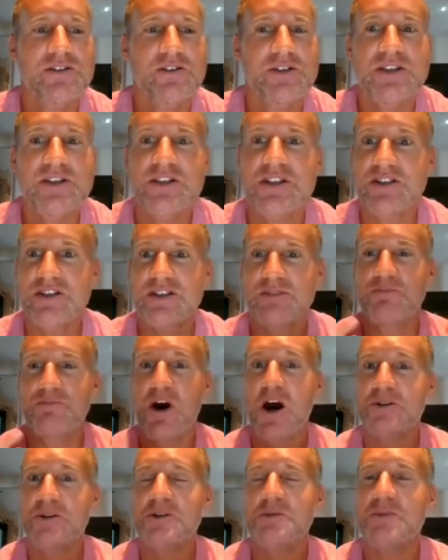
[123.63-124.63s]
This is,
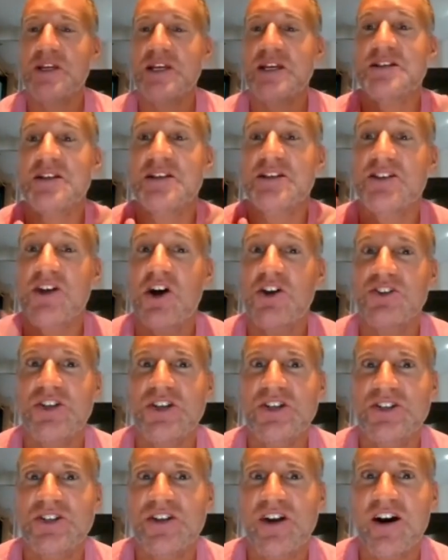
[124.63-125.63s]
Bartleby is a
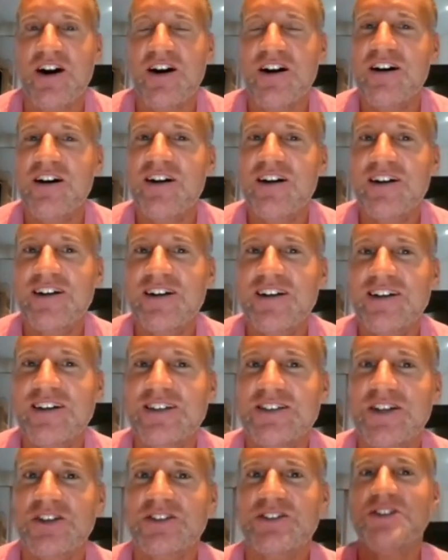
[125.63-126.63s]
sausage dog.
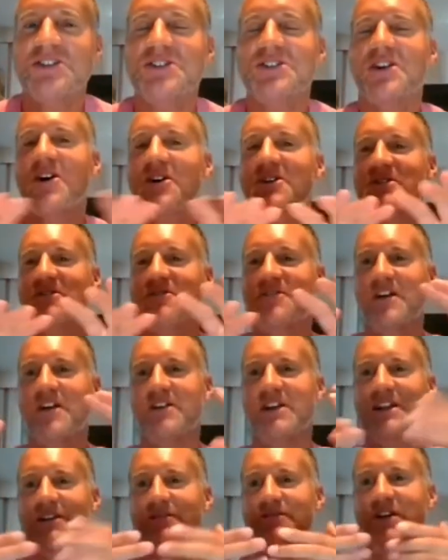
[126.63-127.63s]
Sausage dogs are
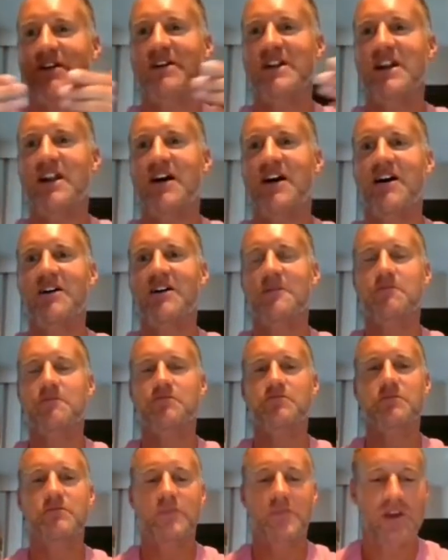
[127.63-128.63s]
very, very long.
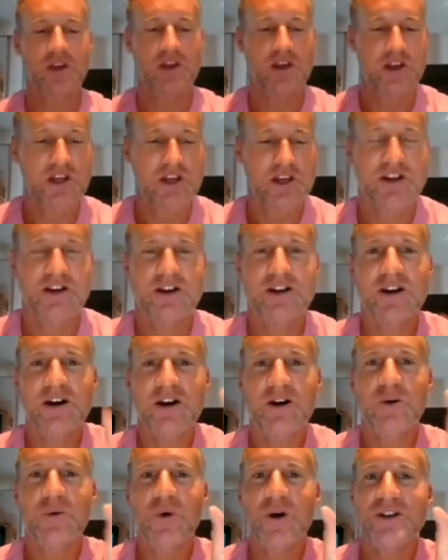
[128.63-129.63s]

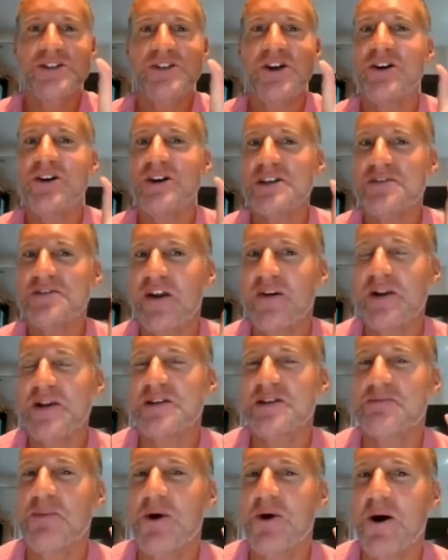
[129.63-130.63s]
What dog is very
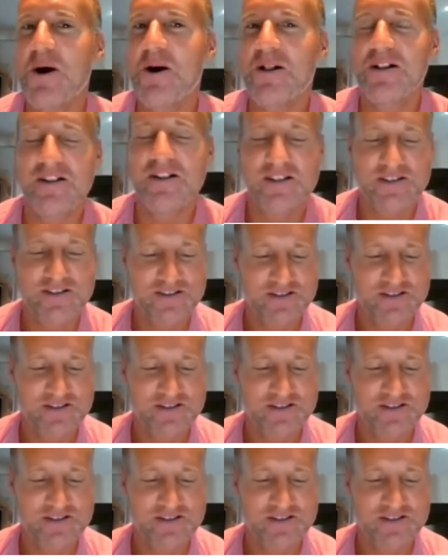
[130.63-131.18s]
small?